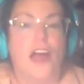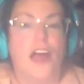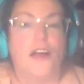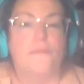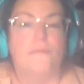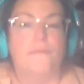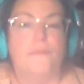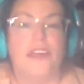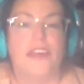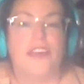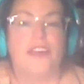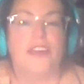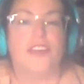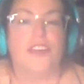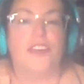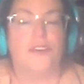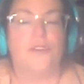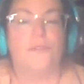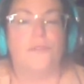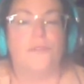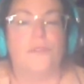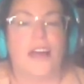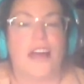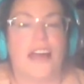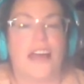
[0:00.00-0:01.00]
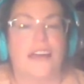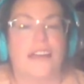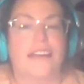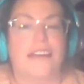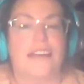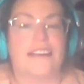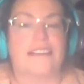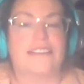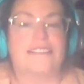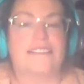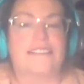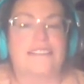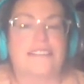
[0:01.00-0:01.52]
make you an
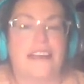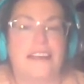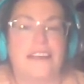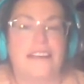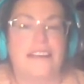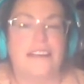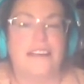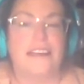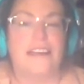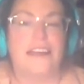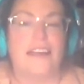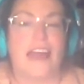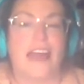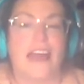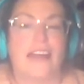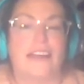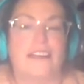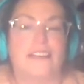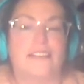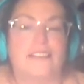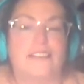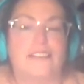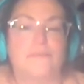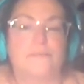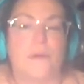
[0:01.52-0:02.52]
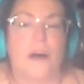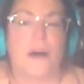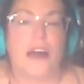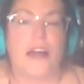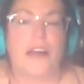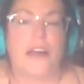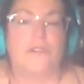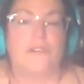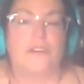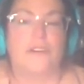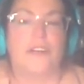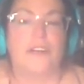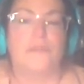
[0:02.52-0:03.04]
exciting and
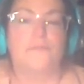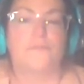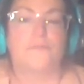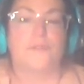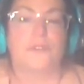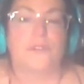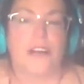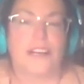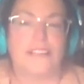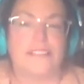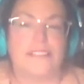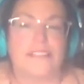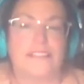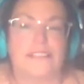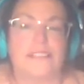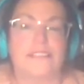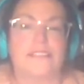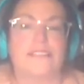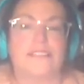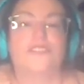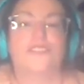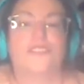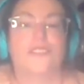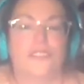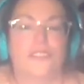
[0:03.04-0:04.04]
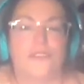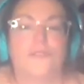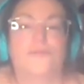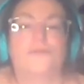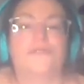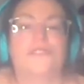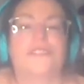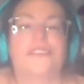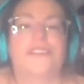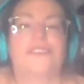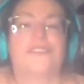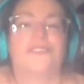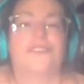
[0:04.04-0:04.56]
inspiring presence to
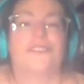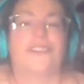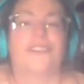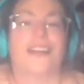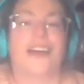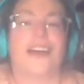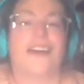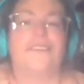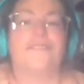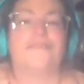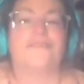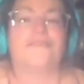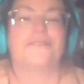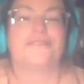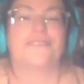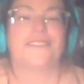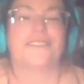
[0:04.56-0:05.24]
those in your life.